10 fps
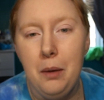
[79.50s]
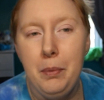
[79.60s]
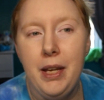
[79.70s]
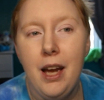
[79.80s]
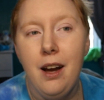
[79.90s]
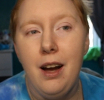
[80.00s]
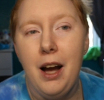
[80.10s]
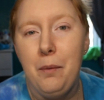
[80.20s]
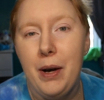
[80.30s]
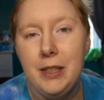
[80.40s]
But yeah,
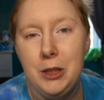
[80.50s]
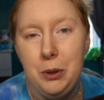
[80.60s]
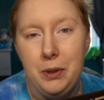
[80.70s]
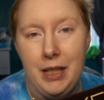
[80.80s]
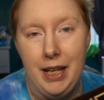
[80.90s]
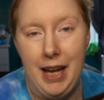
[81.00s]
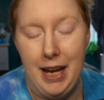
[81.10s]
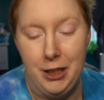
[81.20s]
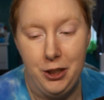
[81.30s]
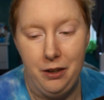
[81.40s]
I want to do a
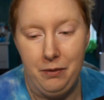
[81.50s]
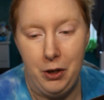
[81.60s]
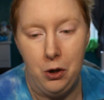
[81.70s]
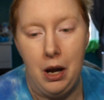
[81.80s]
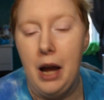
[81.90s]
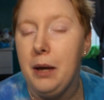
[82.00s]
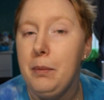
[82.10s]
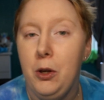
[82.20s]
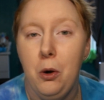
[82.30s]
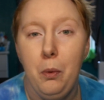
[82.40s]
dedication video. I
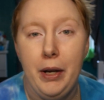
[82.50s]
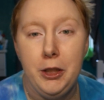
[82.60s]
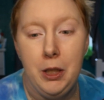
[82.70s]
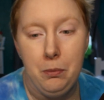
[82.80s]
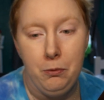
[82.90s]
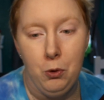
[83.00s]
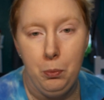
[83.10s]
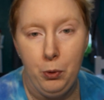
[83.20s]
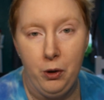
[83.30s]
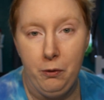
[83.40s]
am in no way, shape, or
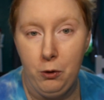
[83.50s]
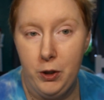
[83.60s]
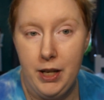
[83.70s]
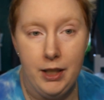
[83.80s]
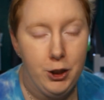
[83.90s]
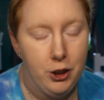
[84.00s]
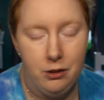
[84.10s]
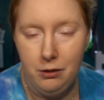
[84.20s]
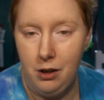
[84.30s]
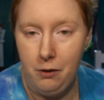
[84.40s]
form looking for
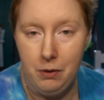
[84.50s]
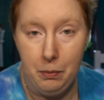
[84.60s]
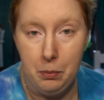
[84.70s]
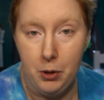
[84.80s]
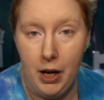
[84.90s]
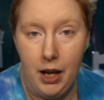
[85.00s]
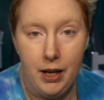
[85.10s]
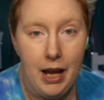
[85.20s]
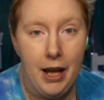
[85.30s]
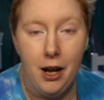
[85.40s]
attention from the
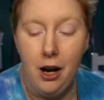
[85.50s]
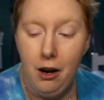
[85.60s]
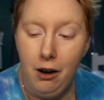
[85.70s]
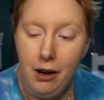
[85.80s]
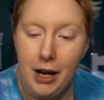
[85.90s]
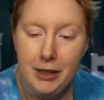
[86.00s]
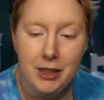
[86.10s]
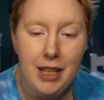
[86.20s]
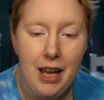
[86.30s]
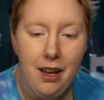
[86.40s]
brand at all. I
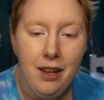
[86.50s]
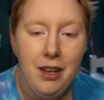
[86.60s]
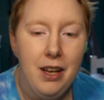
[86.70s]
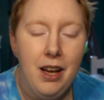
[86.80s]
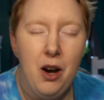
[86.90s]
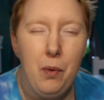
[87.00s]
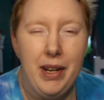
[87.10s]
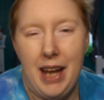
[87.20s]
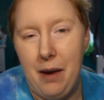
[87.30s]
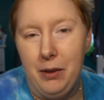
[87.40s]
just
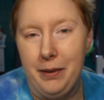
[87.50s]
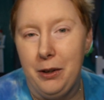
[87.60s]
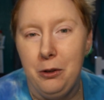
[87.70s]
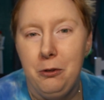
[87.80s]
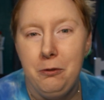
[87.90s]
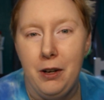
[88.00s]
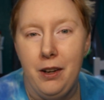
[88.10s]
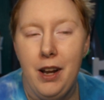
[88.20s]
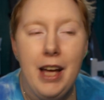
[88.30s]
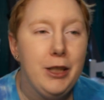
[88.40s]
want to have a little
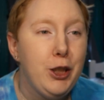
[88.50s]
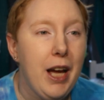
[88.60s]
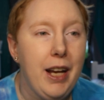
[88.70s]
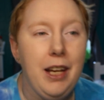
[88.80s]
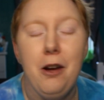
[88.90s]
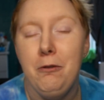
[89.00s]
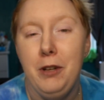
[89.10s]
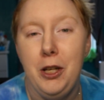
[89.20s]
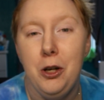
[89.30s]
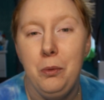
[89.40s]
fun, chatty
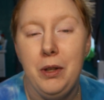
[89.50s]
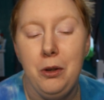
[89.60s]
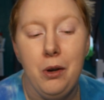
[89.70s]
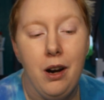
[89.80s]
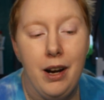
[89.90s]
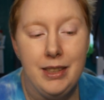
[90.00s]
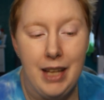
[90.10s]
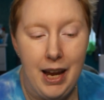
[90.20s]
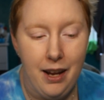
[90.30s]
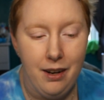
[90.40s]
video with you guys,
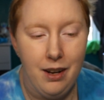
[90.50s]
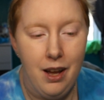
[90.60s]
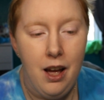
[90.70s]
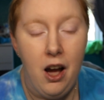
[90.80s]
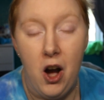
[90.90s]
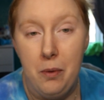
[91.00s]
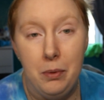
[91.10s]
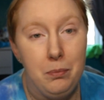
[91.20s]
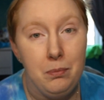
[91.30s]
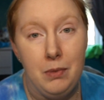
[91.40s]
and I've
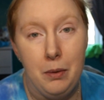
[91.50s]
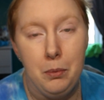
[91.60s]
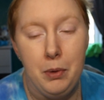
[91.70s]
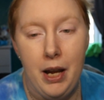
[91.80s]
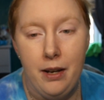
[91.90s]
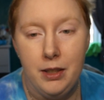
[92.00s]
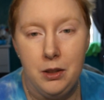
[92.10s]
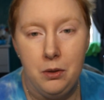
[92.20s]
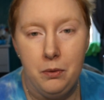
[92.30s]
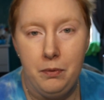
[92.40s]
been planning
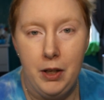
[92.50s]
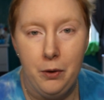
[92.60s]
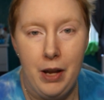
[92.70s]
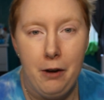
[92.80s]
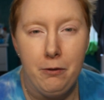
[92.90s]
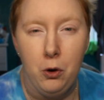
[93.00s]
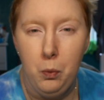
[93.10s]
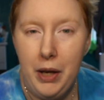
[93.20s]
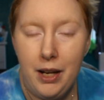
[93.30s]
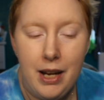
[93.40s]
this video now for a
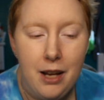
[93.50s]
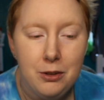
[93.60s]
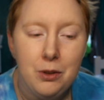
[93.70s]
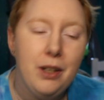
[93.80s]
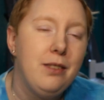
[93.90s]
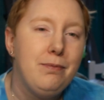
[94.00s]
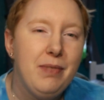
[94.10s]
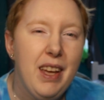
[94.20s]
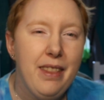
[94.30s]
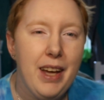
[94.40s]
week now, so I
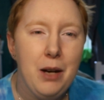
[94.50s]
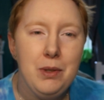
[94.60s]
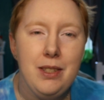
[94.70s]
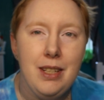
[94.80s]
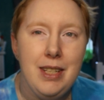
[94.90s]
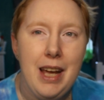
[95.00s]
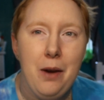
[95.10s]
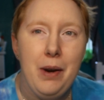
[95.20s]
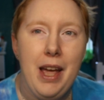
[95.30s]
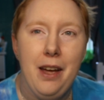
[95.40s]
thought I would sit
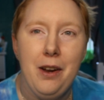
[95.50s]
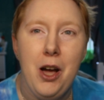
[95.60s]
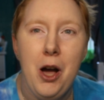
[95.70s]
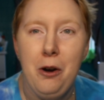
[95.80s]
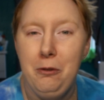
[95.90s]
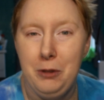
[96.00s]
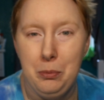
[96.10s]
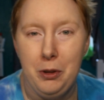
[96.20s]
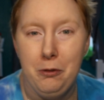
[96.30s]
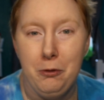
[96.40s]
down and
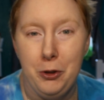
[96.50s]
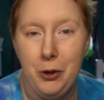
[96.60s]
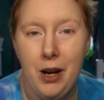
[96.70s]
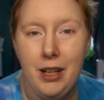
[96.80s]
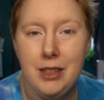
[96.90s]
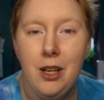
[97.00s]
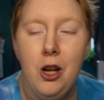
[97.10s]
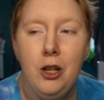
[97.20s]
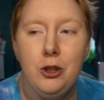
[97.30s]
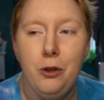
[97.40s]
film it for you guys.
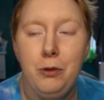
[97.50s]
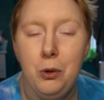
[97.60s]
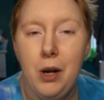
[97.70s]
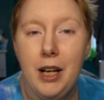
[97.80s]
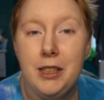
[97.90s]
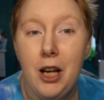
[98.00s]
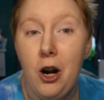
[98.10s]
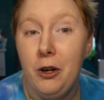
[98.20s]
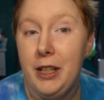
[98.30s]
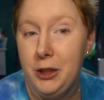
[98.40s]
So if you guys
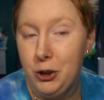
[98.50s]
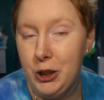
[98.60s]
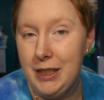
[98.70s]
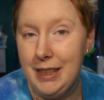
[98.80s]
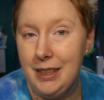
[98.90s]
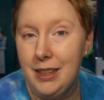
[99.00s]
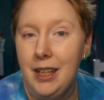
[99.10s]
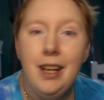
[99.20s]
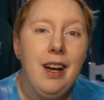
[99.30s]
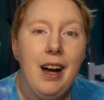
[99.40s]
are interested,
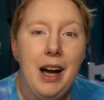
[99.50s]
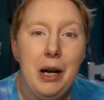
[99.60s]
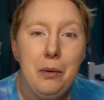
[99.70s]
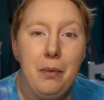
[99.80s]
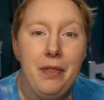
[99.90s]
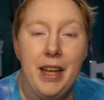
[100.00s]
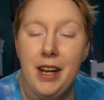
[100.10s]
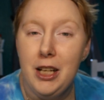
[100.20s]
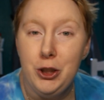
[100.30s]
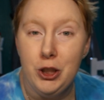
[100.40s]

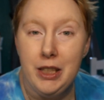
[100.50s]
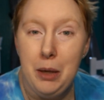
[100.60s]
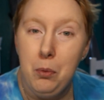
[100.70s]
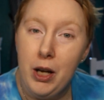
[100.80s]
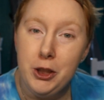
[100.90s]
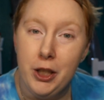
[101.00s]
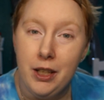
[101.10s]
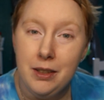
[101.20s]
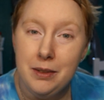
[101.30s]
then just keep watching.